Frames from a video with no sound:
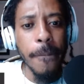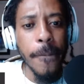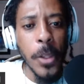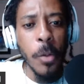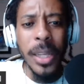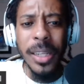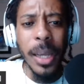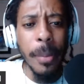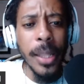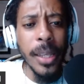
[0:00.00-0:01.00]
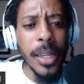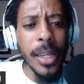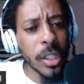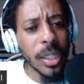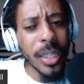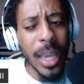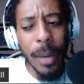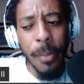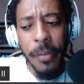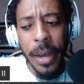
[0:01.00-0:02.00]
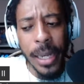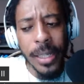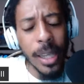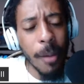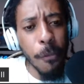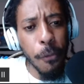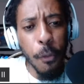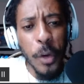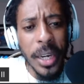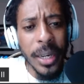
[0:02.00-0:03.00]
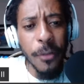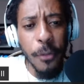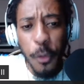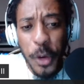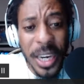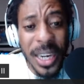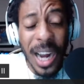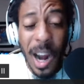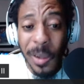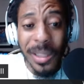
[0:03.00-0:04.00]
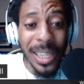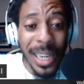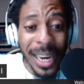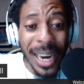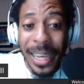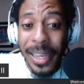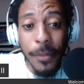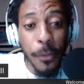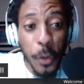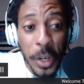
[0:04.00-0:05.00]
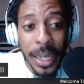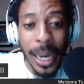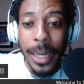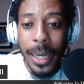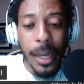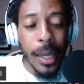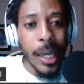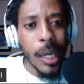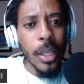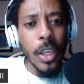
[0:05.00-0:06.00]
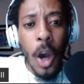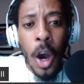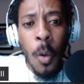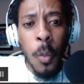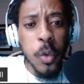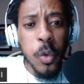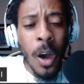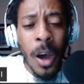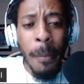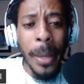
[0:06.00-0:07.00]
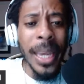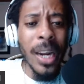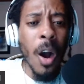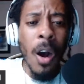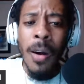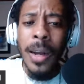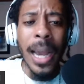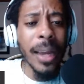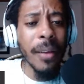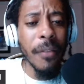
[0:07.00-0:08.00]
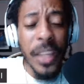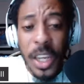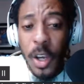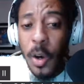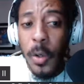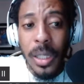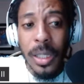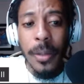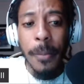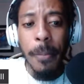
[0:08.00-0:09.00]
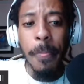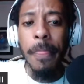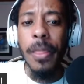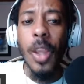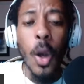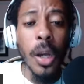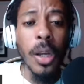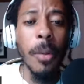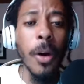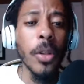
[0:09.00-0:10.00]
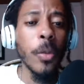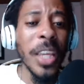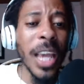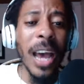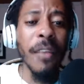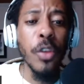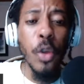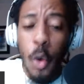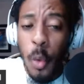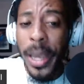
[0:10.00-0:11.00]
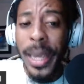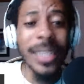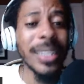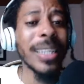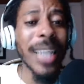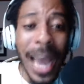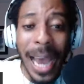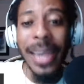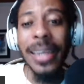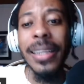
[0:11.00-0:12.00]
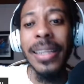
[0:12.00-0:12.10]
You mean to tell me these churches can't provide some free counseling? Like free, like y'all made all kind of videos talking about we have new ways to tithe.